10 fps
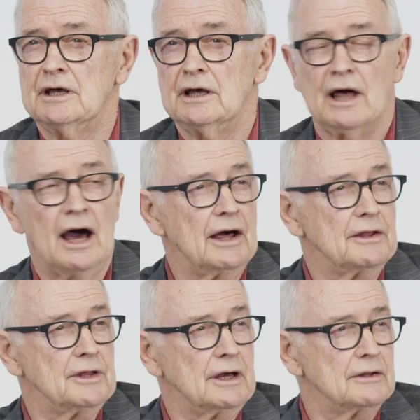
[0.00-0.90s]

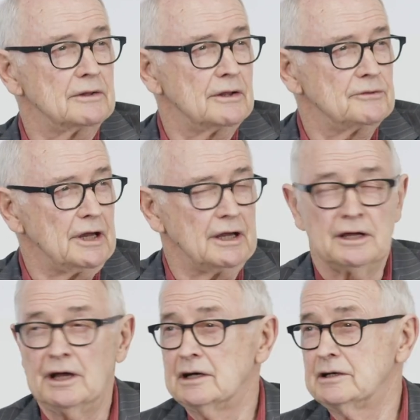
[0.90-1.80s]

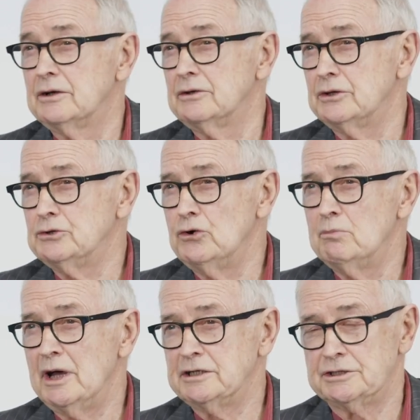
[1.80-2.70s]
the new
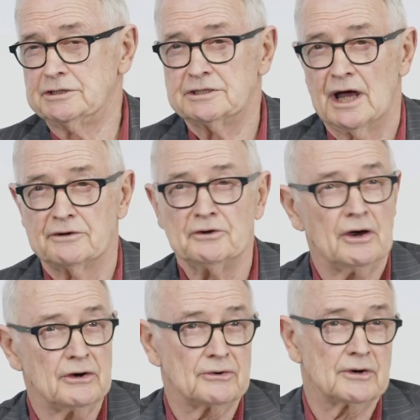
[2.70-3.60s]
measures had
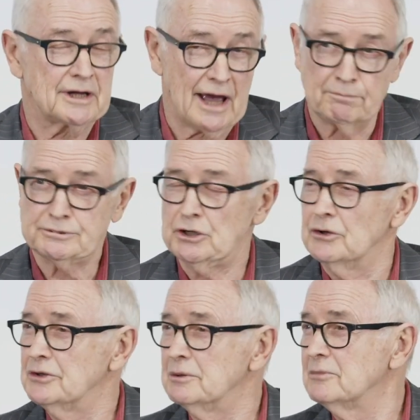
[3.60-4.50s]
no caps
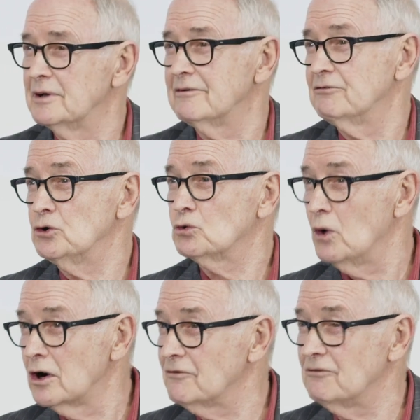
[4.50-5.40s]
on them, if you
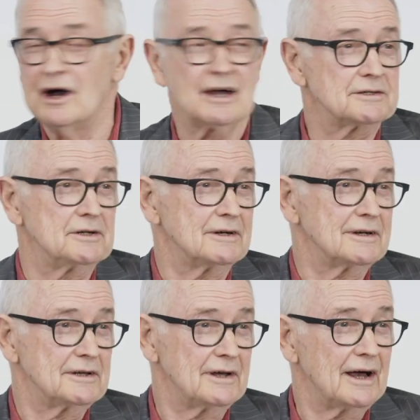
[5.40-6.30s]
qualified,
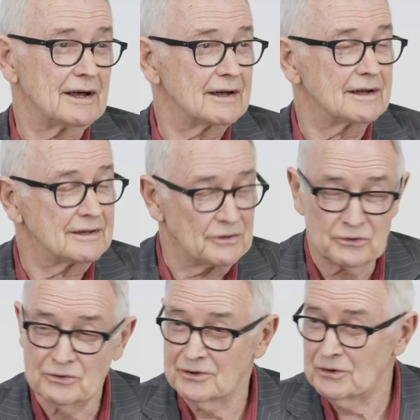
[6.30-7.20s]

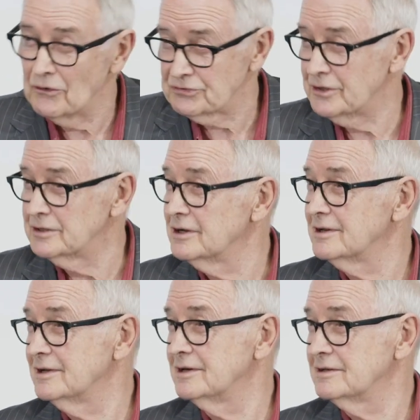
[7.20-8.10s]
you got
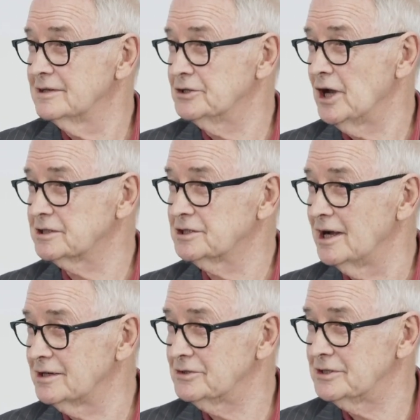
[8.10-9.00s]
the tax
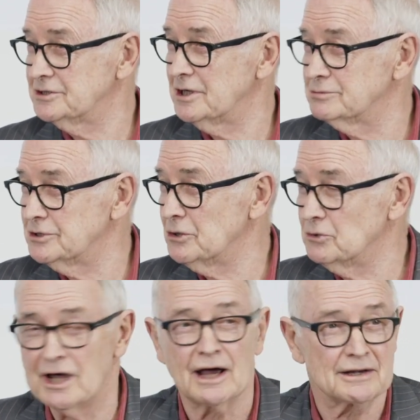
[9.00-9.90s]
cut or the subsidy
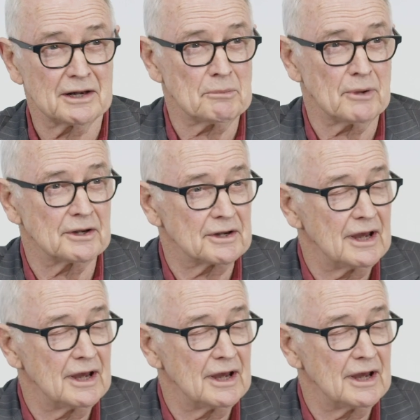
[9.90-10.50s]
without limit.